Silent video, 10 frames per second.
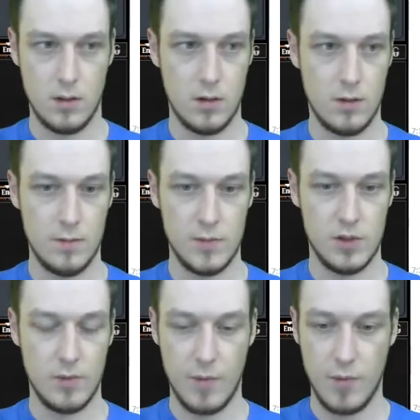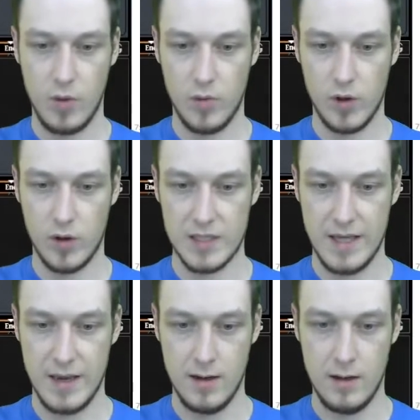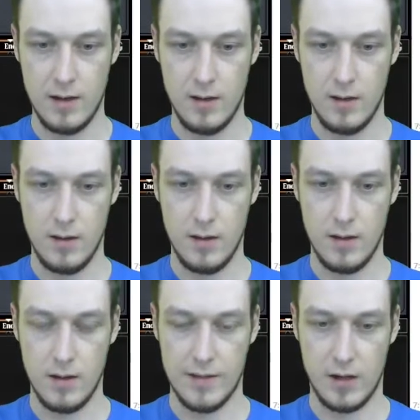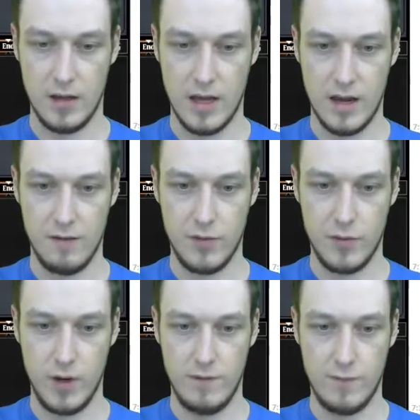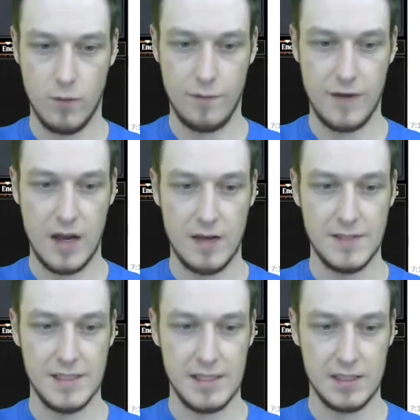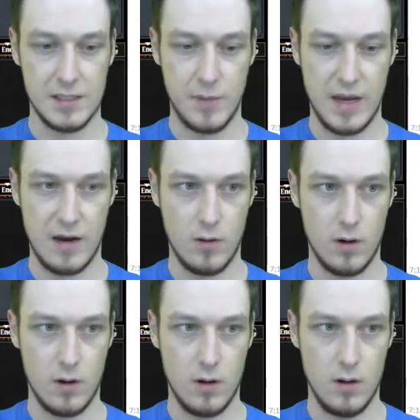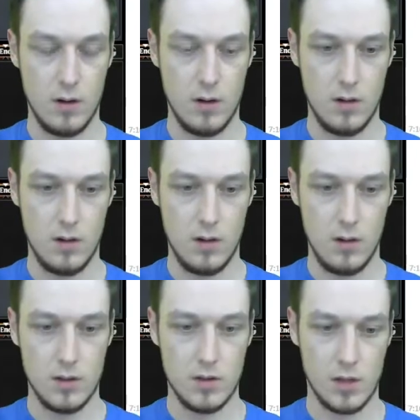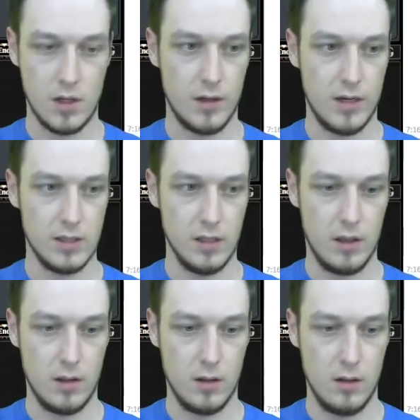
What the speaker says: So my opponent will go to 10, and then I'll have 3, 4, 5, 6 power. So the Colonnade's lethal.